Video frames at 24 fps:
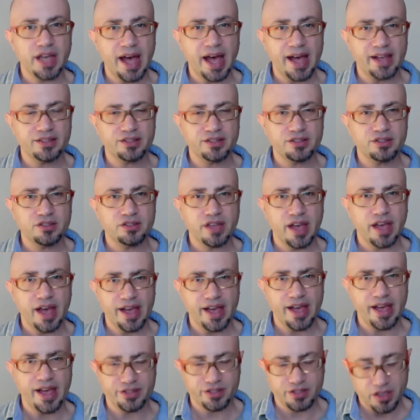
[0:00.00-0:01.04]

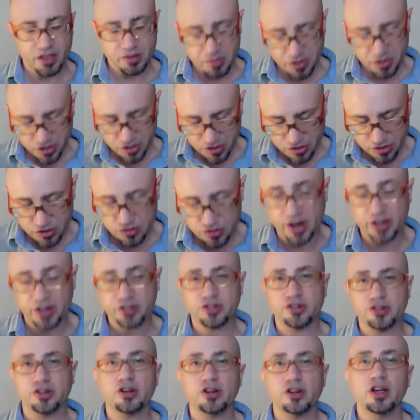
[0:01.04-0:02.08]
As admissions
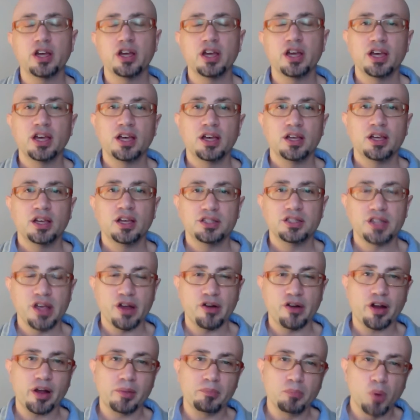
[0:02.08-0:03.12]
director
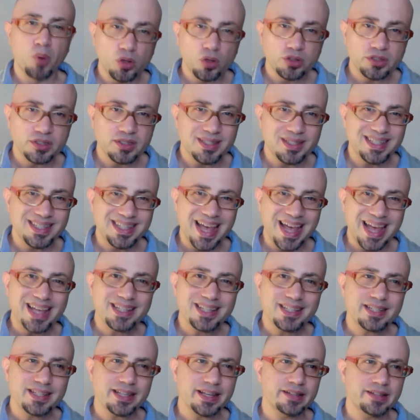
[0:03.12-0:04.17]
Derek Bolton
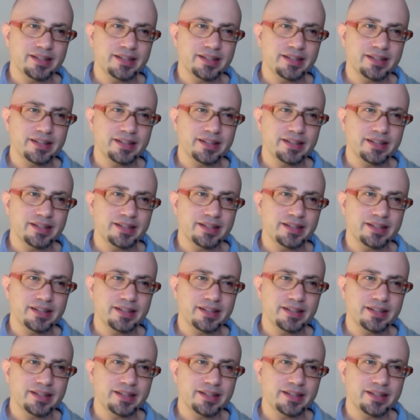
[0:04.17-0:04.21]
says,